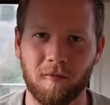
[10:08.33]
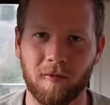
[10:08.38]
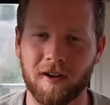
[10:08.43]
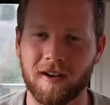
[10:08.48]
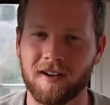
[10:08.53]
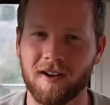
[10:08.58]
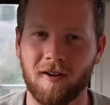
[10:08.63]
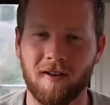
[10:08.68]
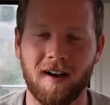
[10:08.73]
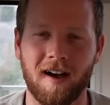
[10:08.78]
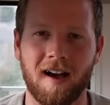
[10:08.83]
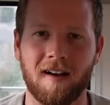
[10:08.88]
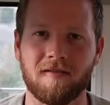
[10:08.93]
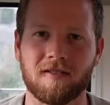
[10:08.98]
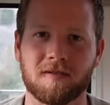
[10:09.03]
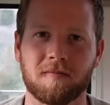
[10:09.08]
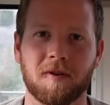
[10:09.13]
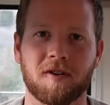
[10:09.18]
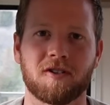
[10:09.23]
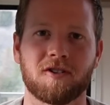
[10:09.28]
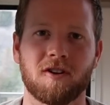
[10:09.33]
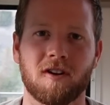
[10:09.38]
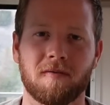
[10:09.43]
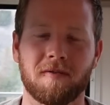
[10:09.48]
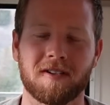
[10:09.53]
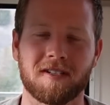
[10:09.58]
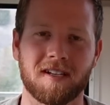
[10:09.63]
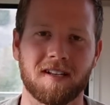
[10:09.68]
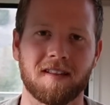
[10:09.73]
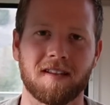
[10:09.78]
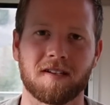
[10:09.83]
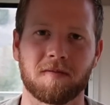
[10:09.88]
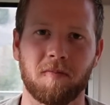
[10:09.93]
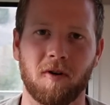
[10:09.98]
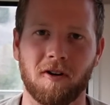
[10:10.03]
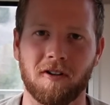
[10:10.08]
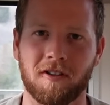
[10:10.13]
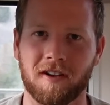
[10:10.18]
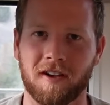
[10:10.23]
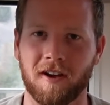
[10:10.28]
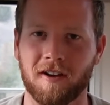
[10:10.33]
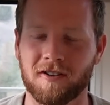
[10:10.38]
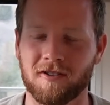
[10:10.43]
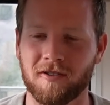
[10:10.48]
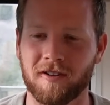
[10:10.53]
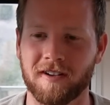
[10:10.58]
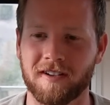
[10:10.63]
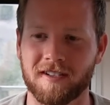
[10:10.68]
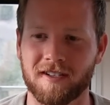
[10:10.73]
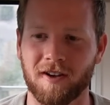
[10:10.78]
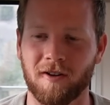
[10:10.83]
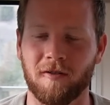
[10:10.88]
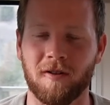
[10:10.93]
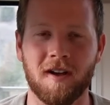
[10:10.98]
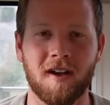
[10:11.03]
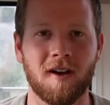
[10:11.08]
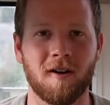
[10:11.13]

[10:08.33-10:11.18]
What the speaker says: we don't have as much service in this part of the country, so